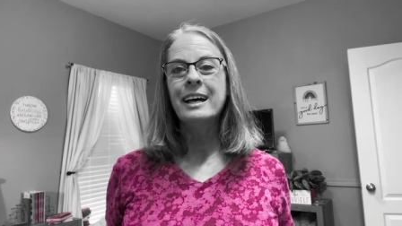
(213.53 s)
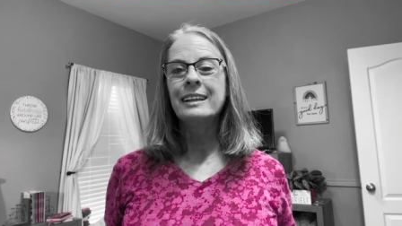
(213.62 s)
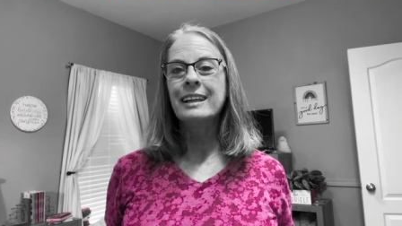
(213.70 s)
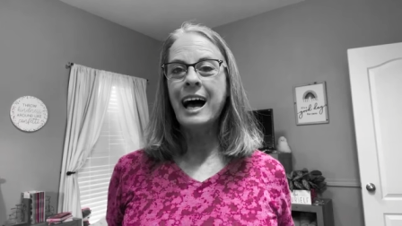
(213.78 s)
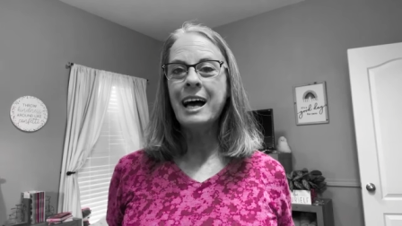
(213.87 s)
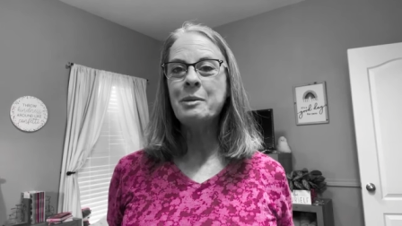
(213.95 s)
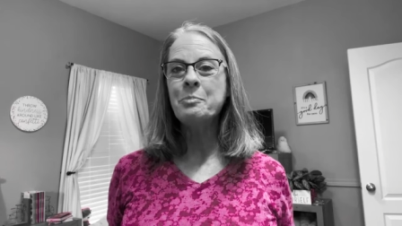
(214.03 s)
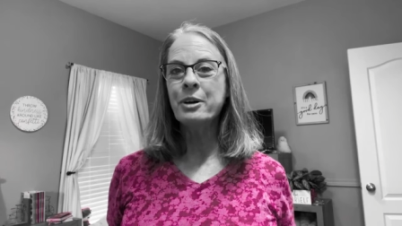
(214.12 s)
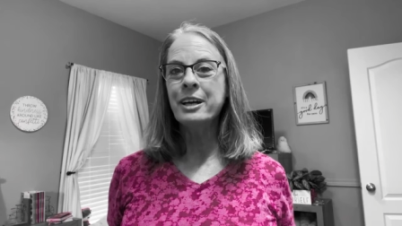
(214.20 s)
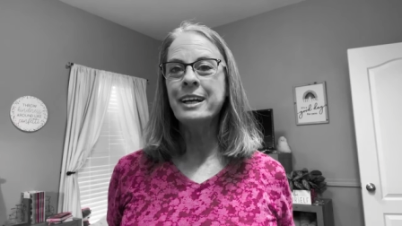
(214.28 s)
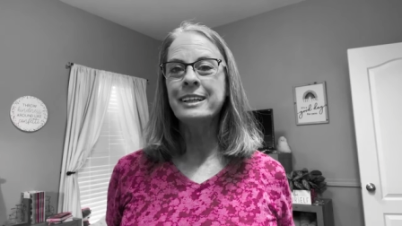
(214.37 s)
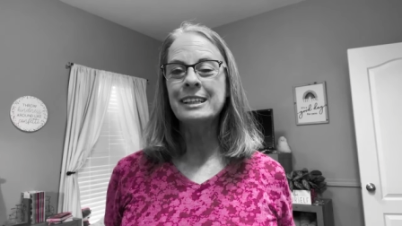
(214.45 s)
Lion
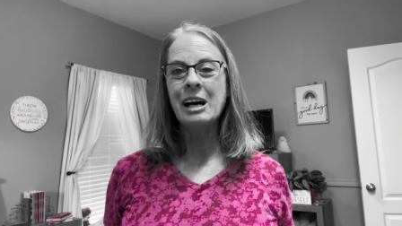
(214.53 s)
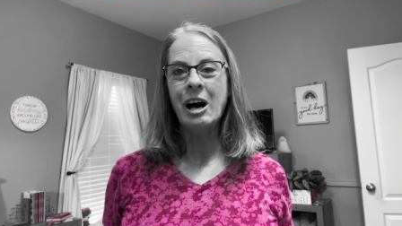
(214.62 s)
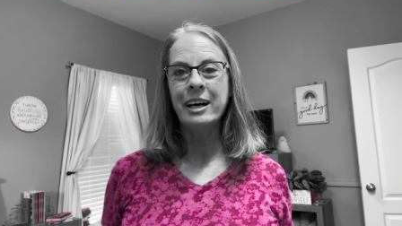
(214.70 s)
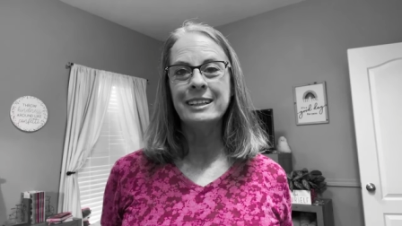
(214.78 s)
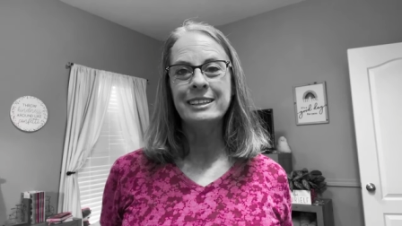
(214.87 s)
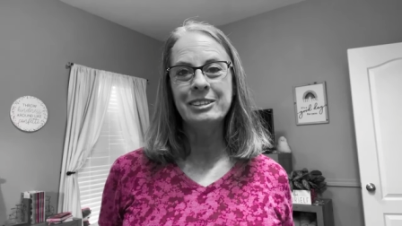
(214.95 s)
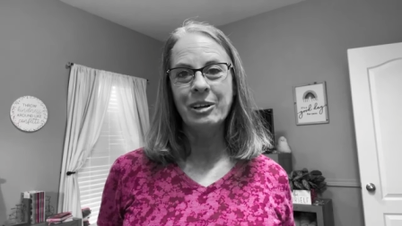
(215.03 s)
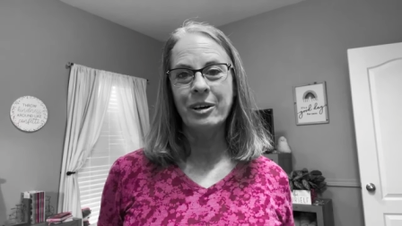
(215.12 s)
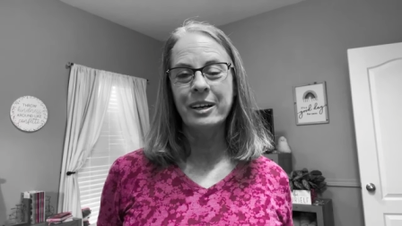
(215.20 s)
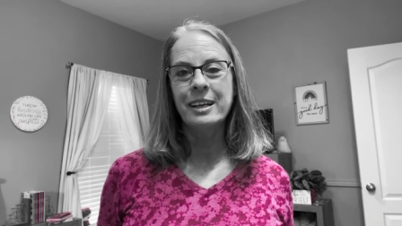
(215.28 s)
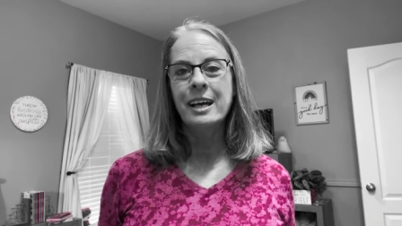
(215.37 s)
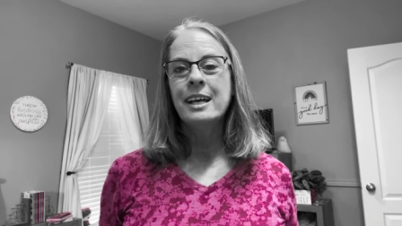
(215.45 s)
Brand Cotton Yarn.